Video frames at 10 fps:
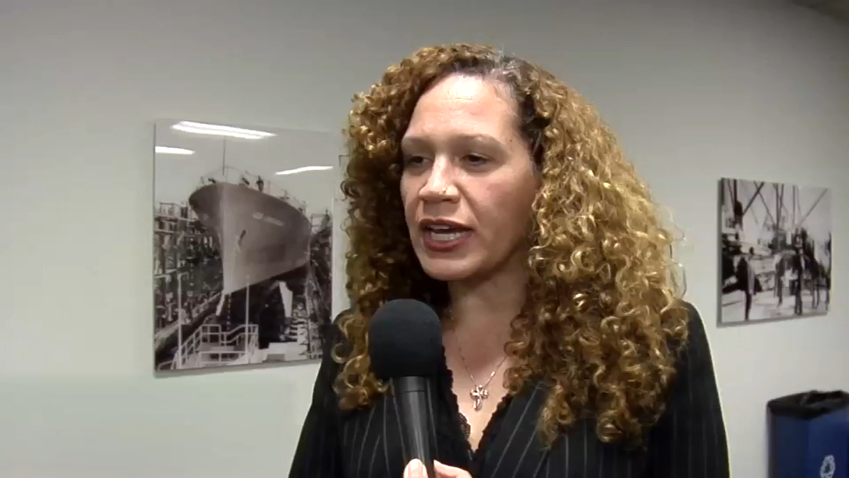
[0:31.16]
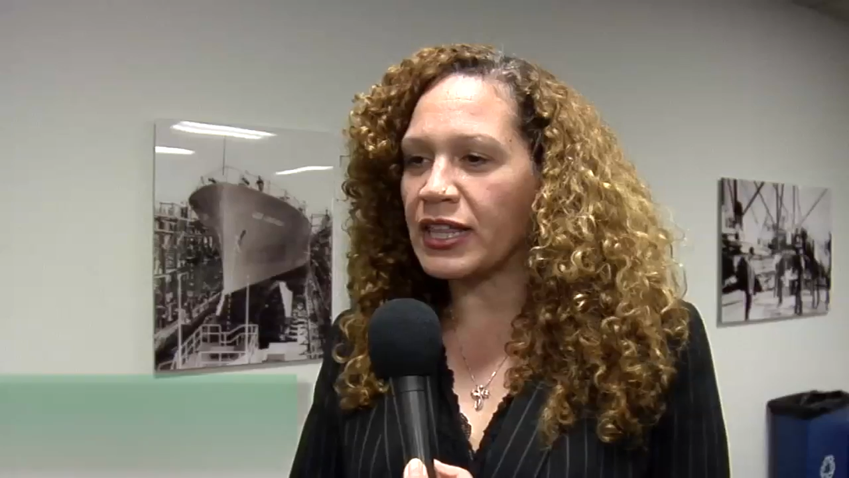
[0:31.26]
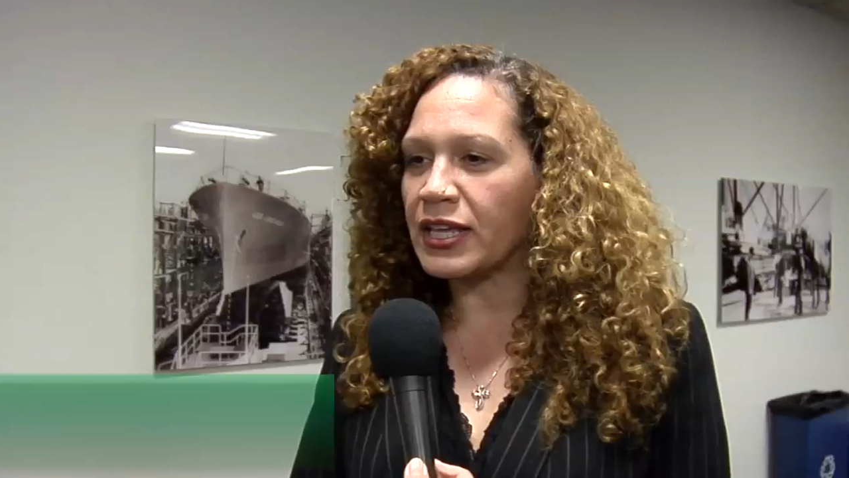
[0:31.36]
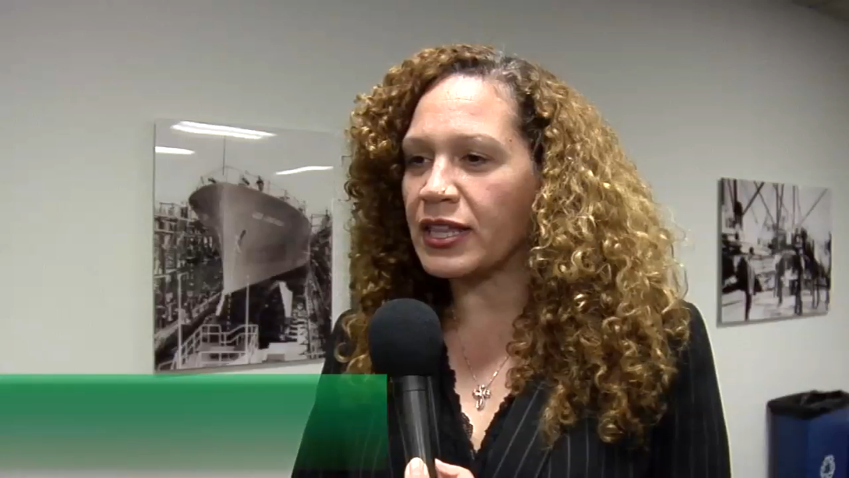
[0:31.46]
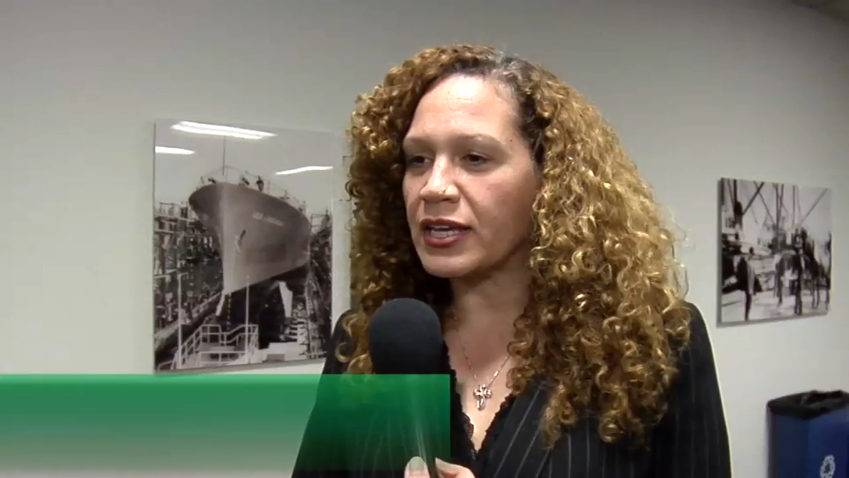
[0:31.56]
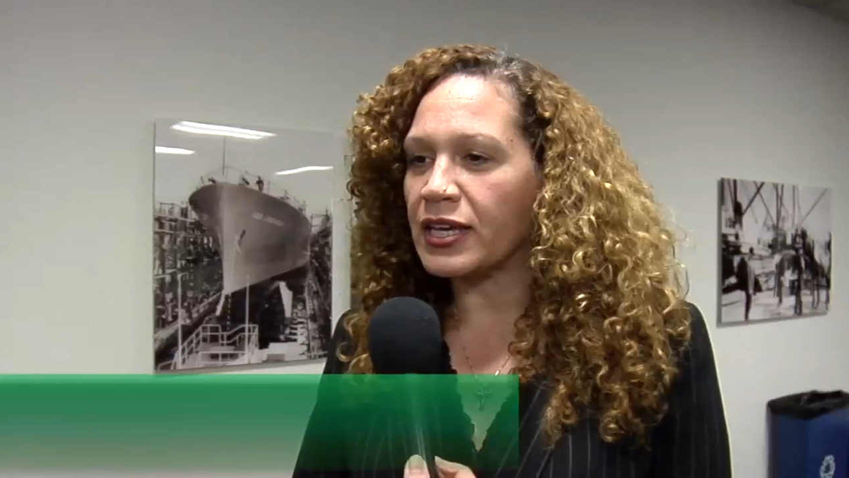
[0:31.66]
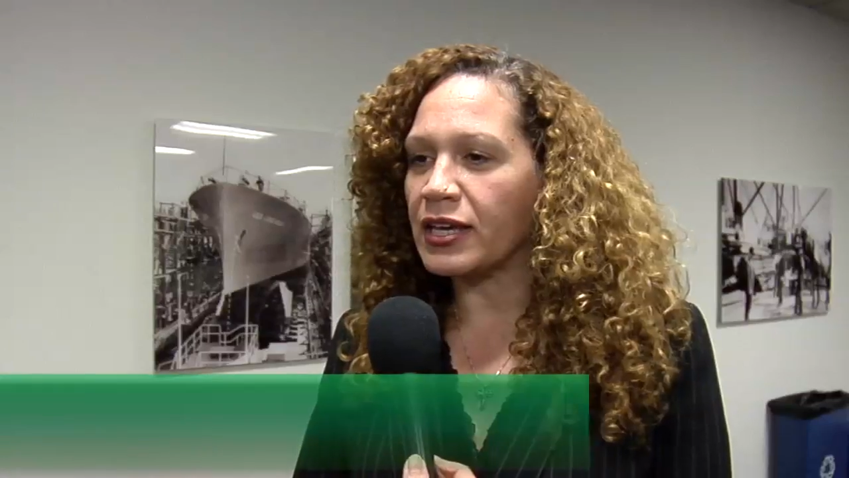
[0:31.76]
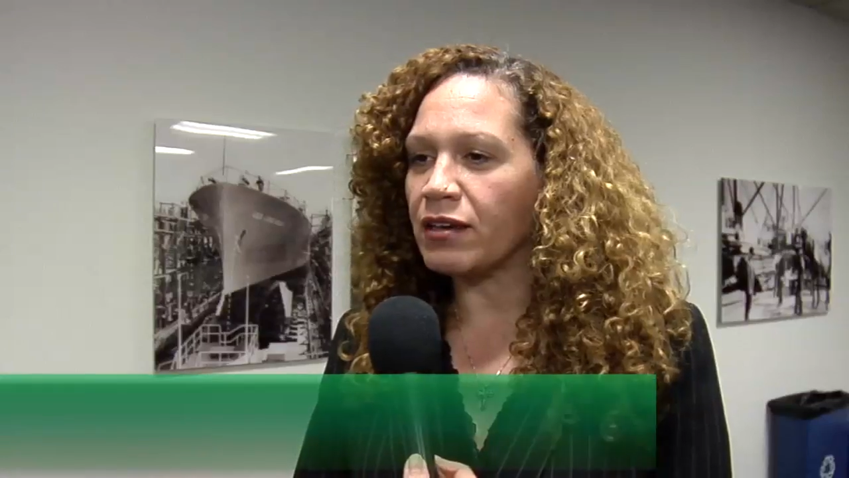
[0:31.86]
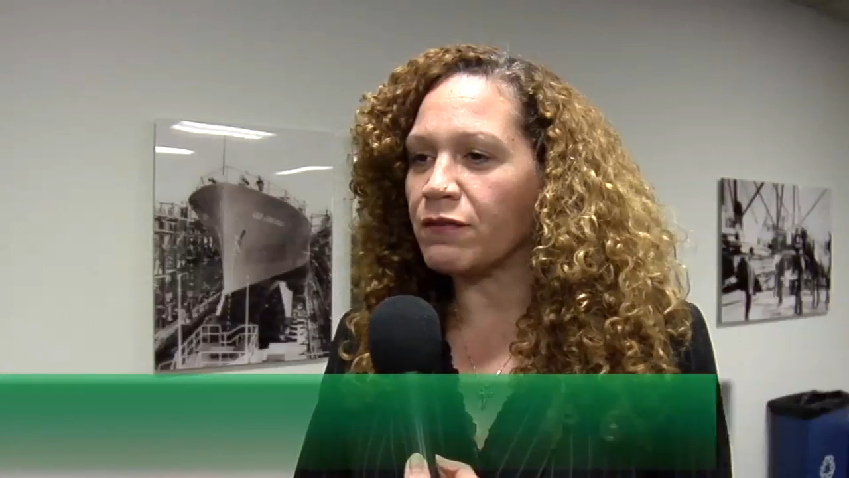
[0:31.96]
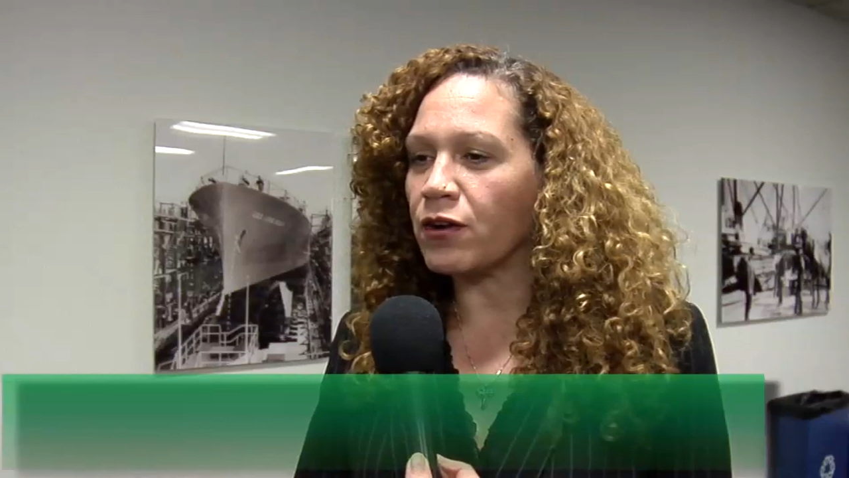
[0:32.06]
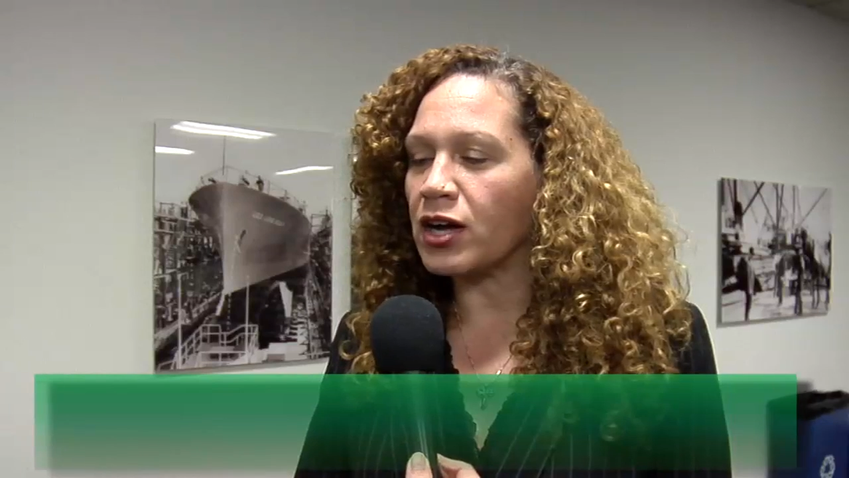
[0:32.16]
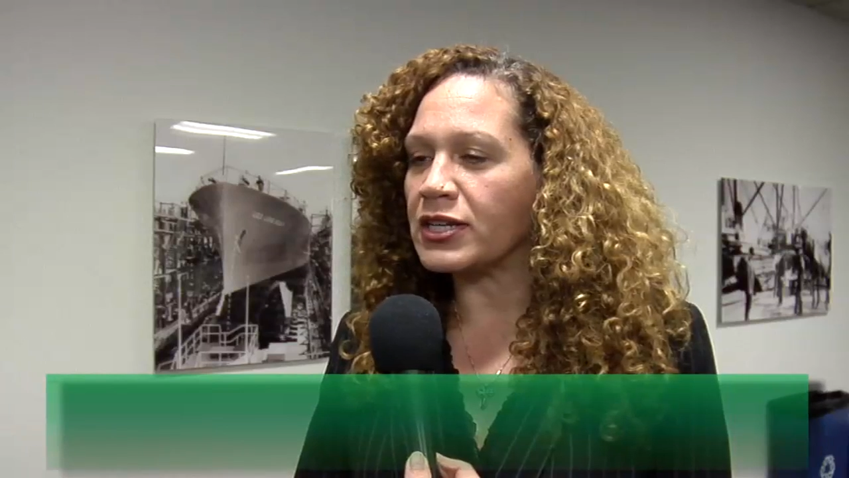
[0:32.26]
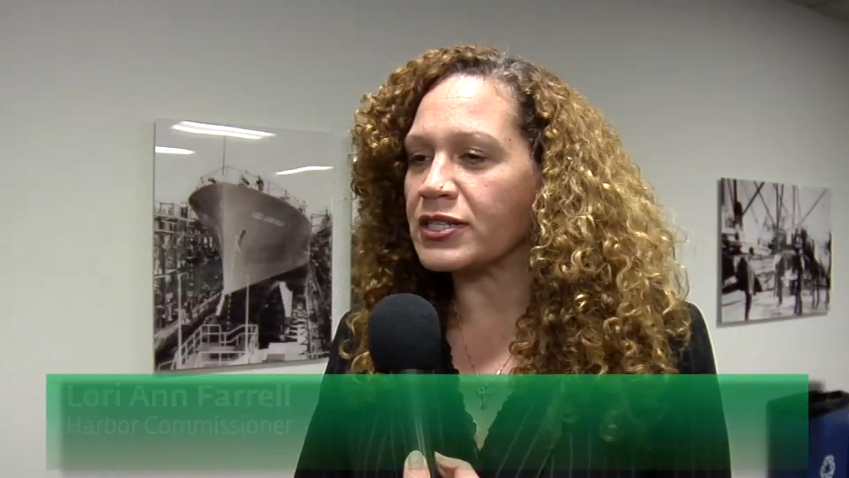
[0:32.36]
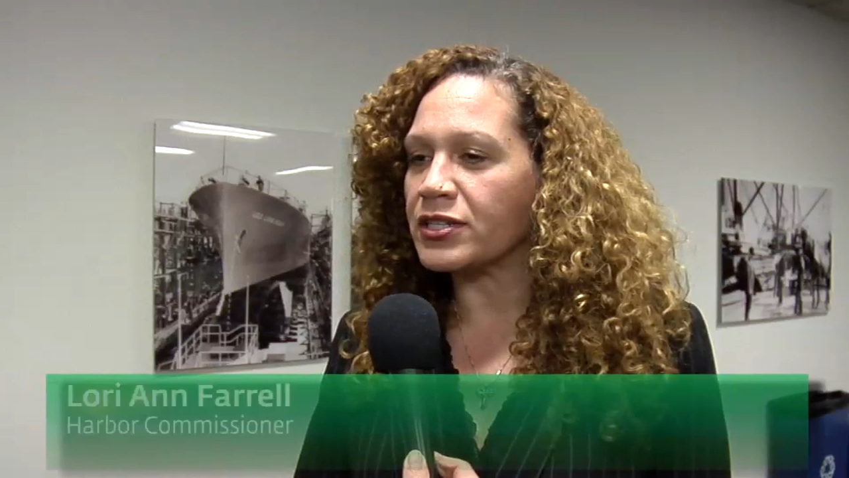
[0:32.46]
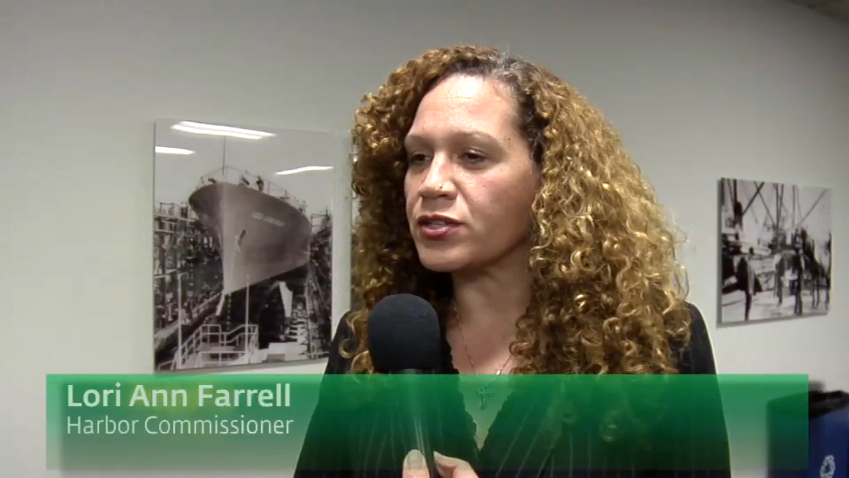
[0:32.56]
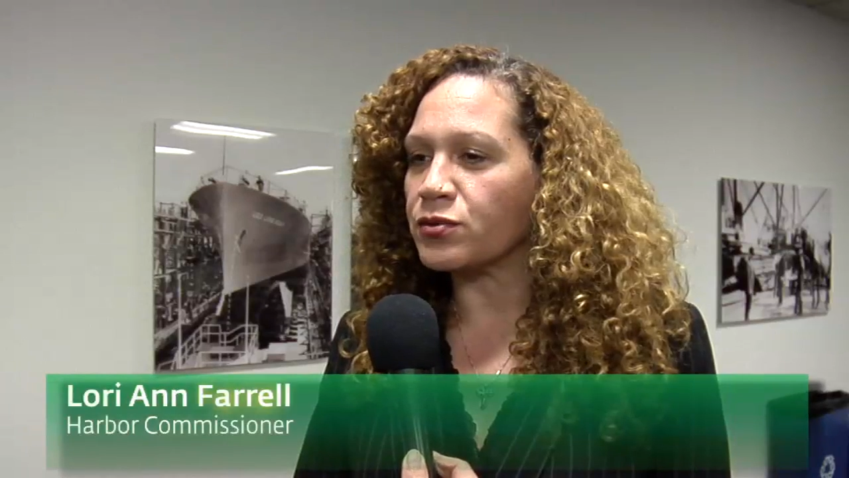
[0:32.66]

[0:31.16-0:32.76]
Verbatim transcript: I think the key for us is